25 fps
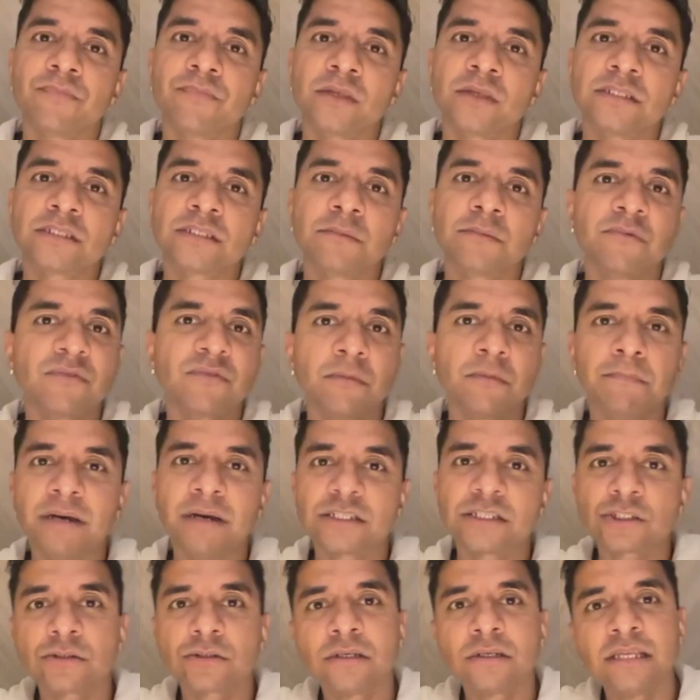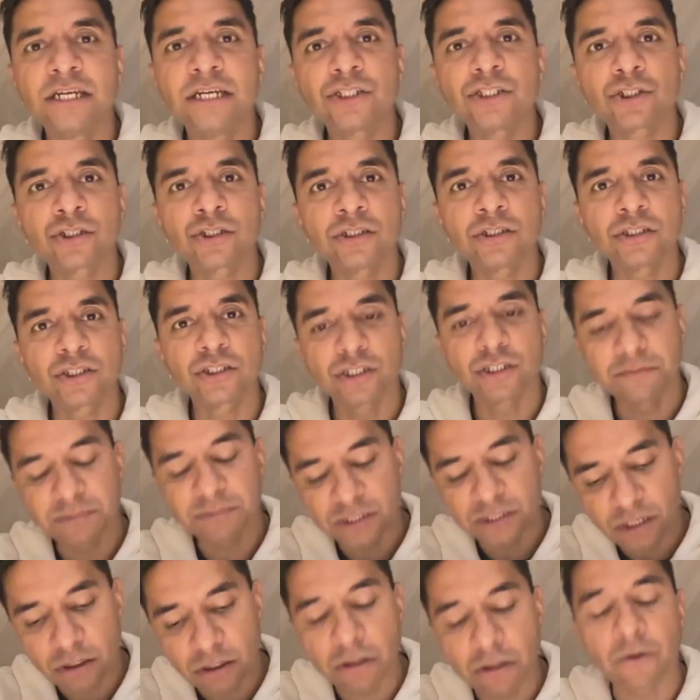Some of the best
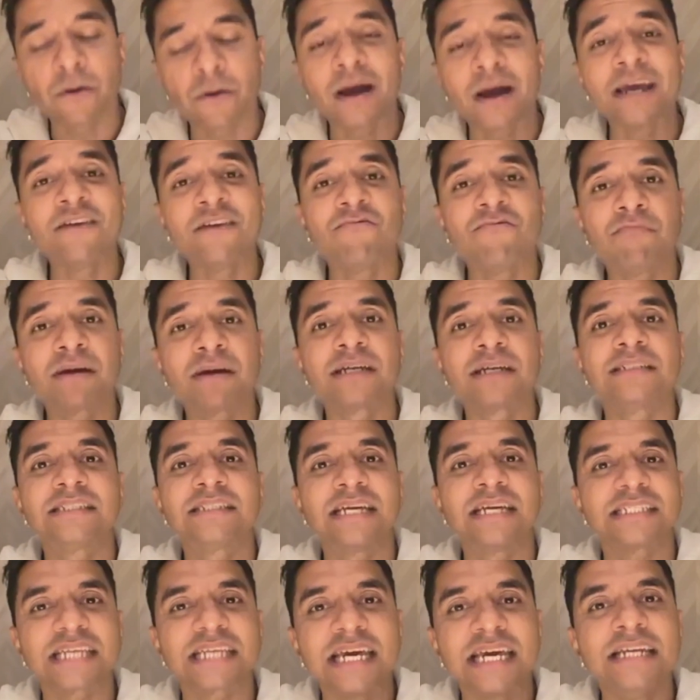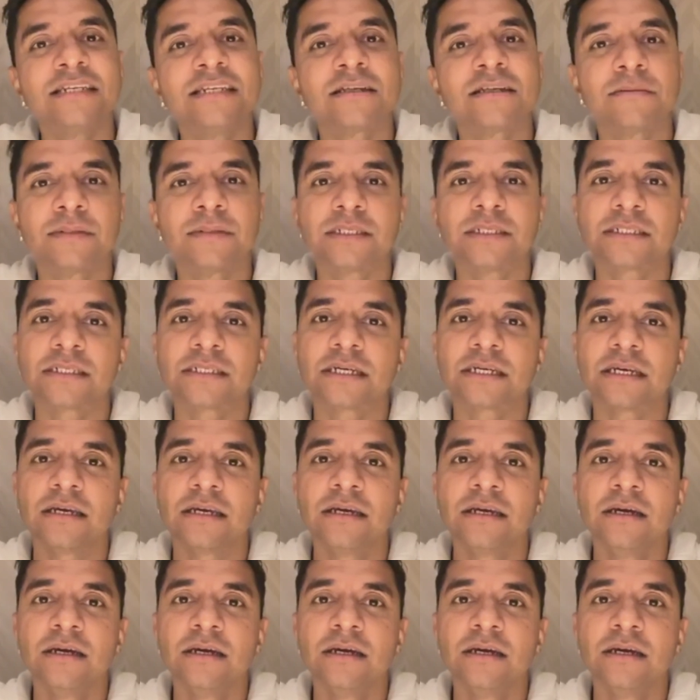relationships thrive because there's intimacy.